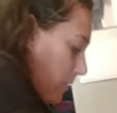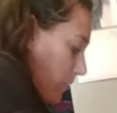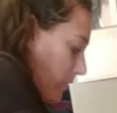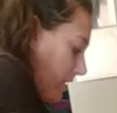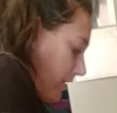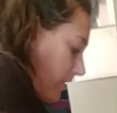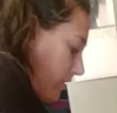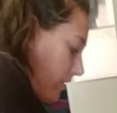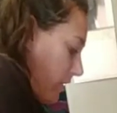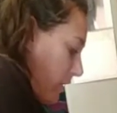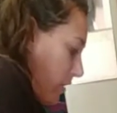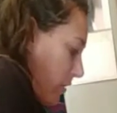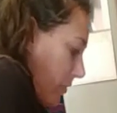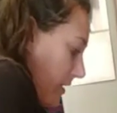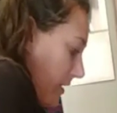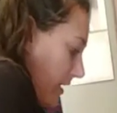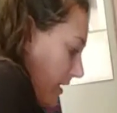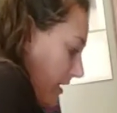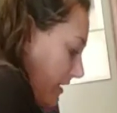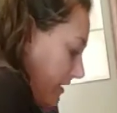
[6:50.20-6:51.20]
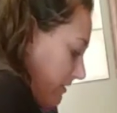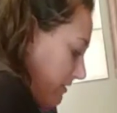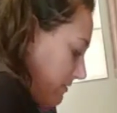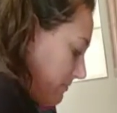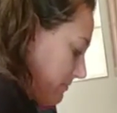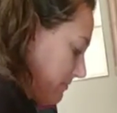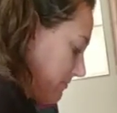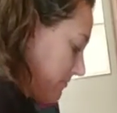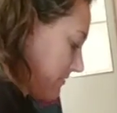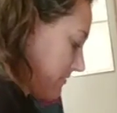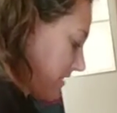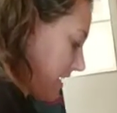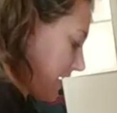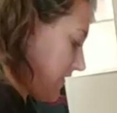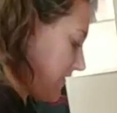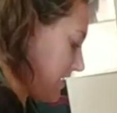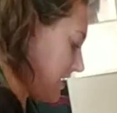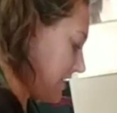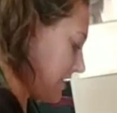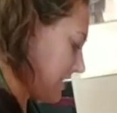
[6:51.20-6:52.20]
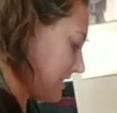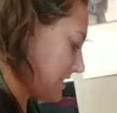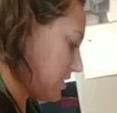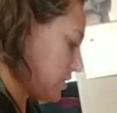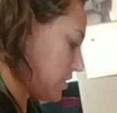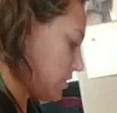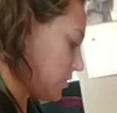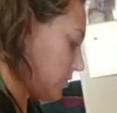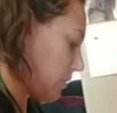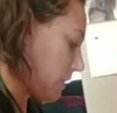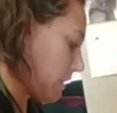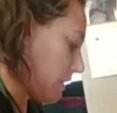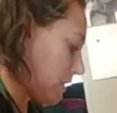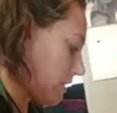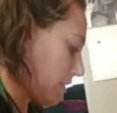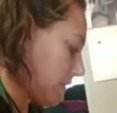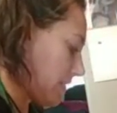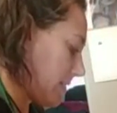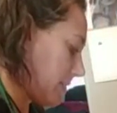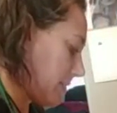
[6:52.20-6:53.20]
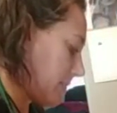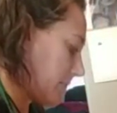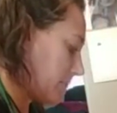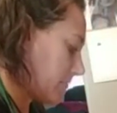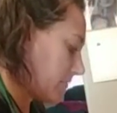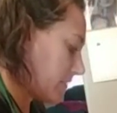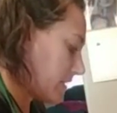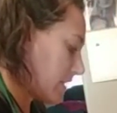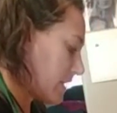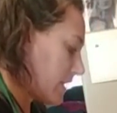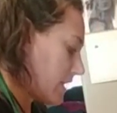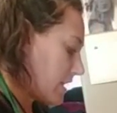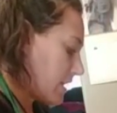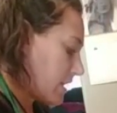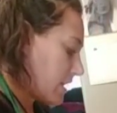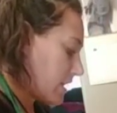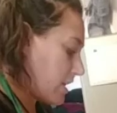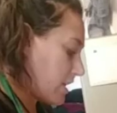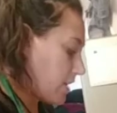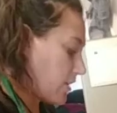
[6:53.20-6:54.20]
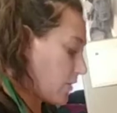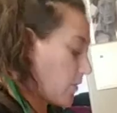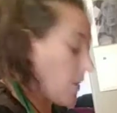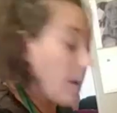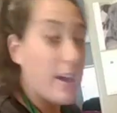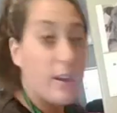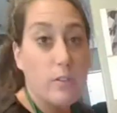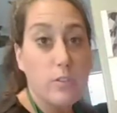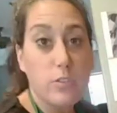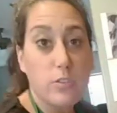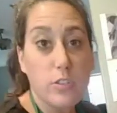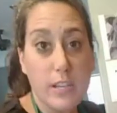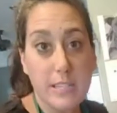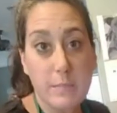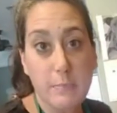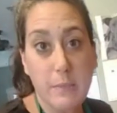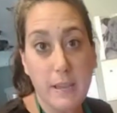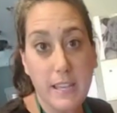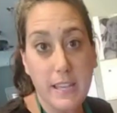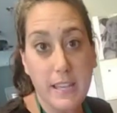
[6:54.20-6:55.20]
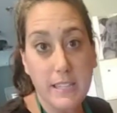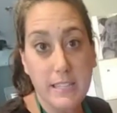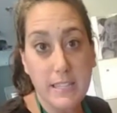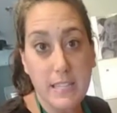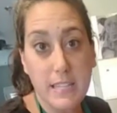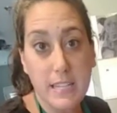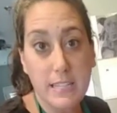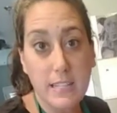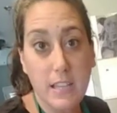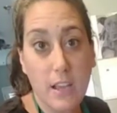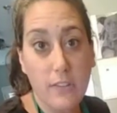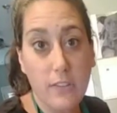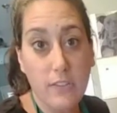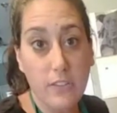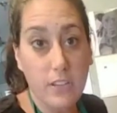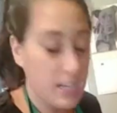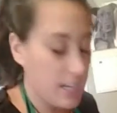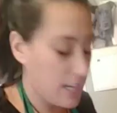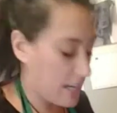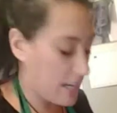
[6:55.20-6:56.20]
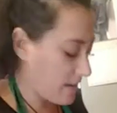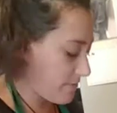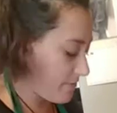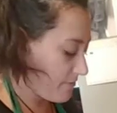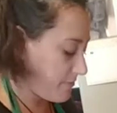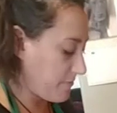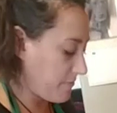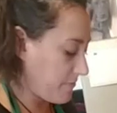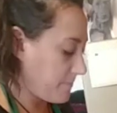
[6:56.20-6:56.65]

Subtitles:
we are going, I feel like that's too watery. You know, I don't trust my instincts often enough.